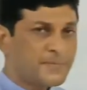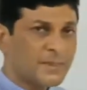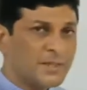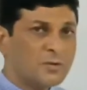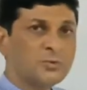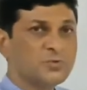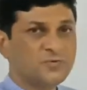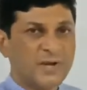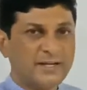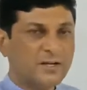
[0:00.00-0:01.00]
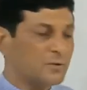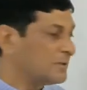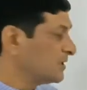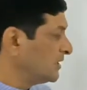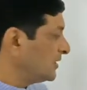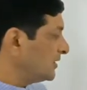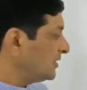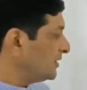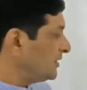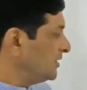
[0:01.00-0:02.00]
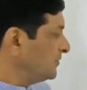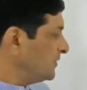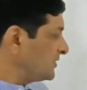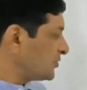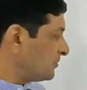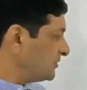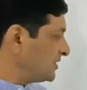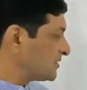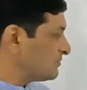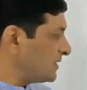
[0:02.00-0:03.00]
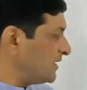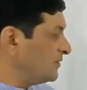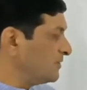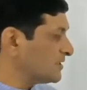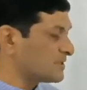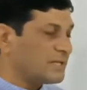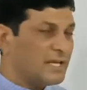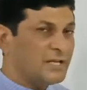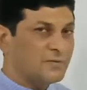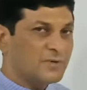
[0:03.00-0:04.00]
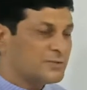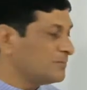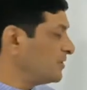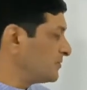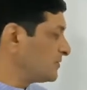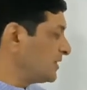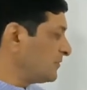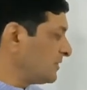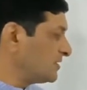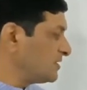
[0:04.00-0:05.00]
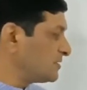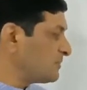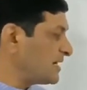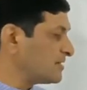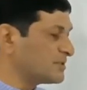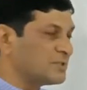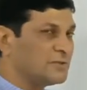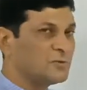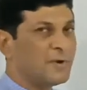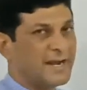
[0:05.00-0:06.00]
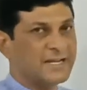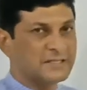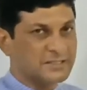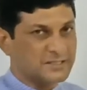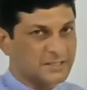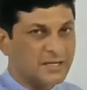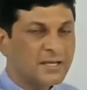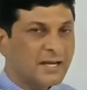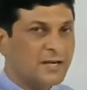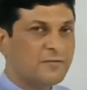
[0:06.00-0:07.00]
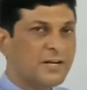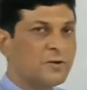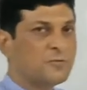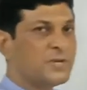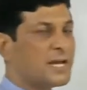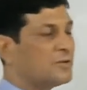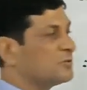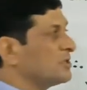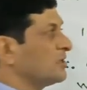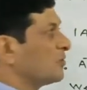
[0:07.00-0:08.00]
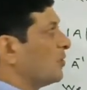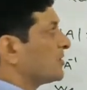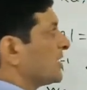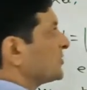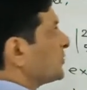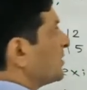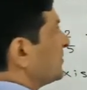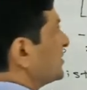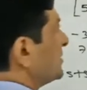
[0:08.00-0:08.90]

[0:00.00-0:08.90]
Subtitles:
Now to find out inverse of this inverse, A inverse, we have to convert this matrix into identity, and whenever we are using row transformation,